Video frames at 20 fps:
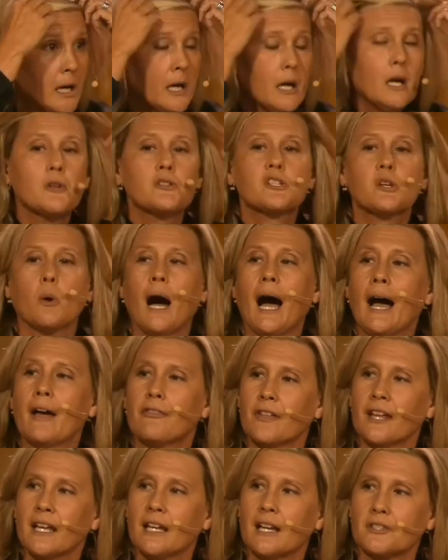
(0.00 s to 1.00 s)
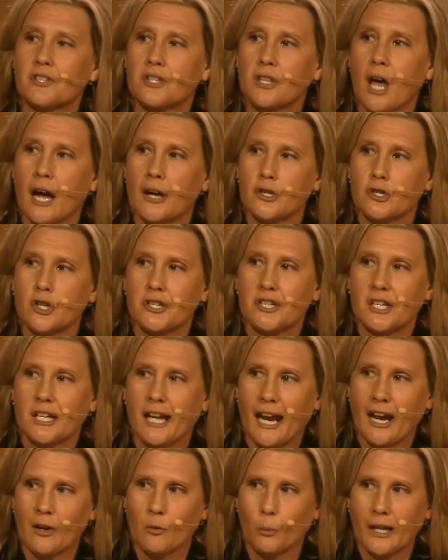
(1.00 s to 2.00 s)
So I think it's not just
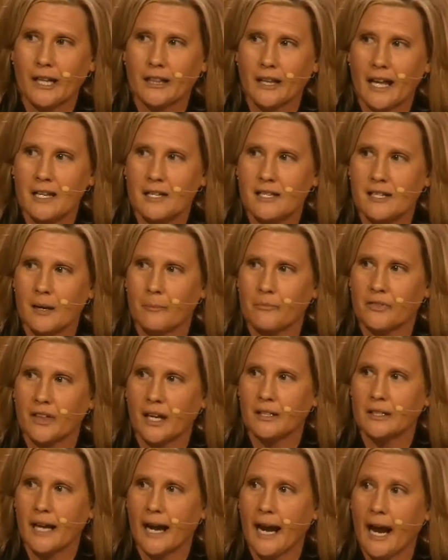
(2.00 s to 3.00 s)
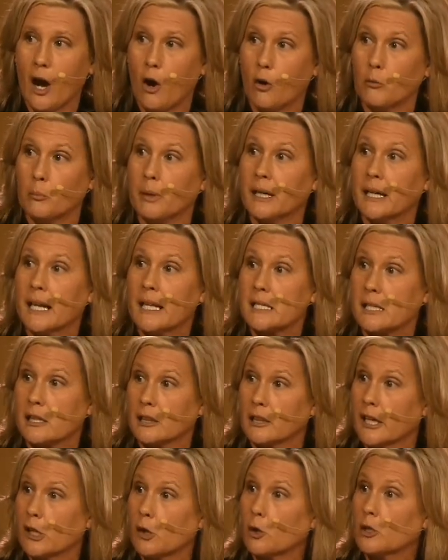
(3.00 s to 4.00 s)
can we lay something down, but it's
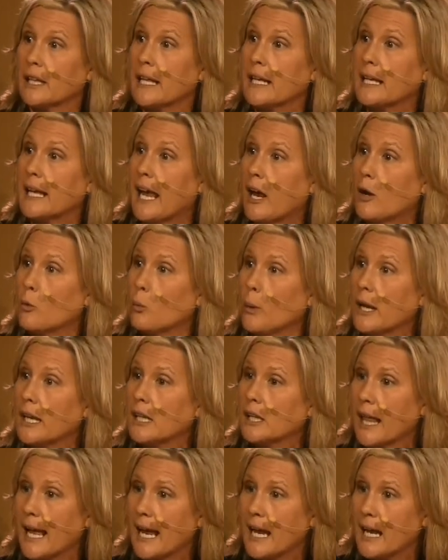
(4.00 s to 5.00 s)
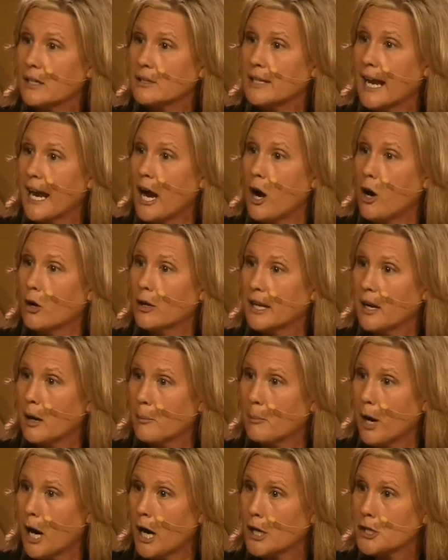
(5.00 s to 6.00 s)
literally can we lay it down in a
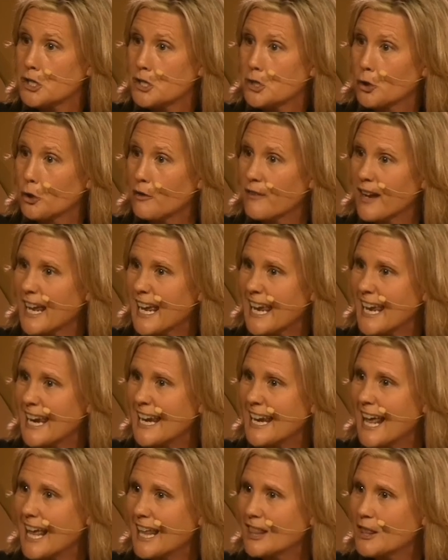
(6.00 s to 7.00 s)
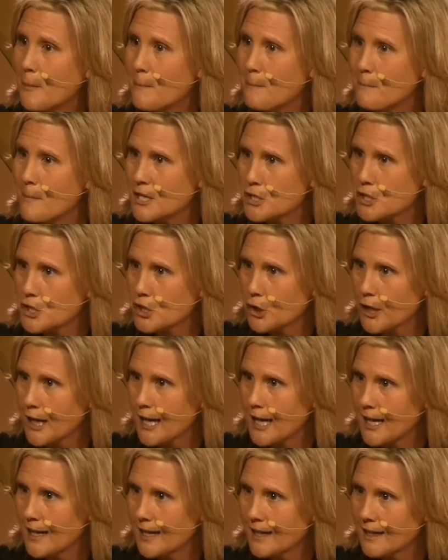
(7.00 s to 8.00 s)
posture of eating the
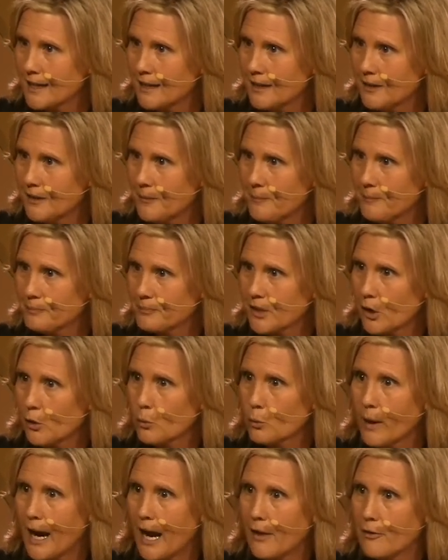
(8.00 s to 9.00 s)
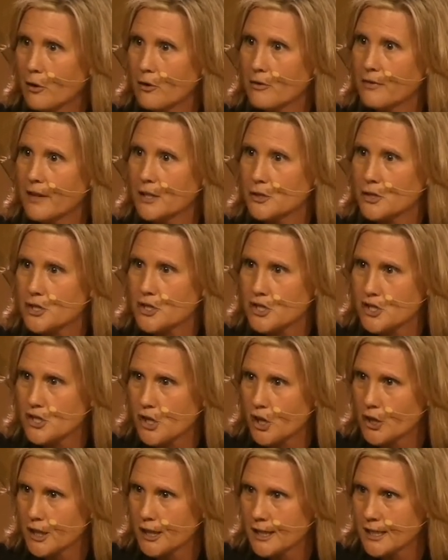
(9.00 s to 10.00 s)
mystery rather than
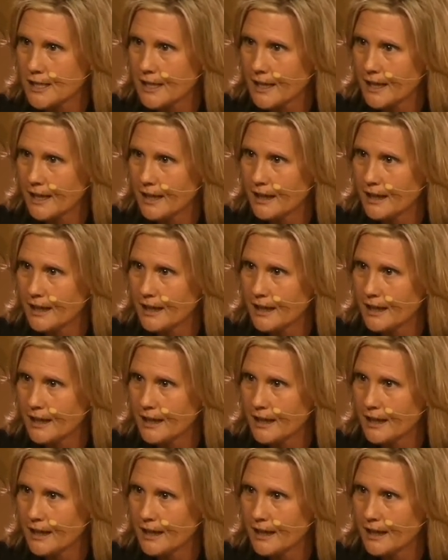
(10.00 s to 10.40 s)
certainty.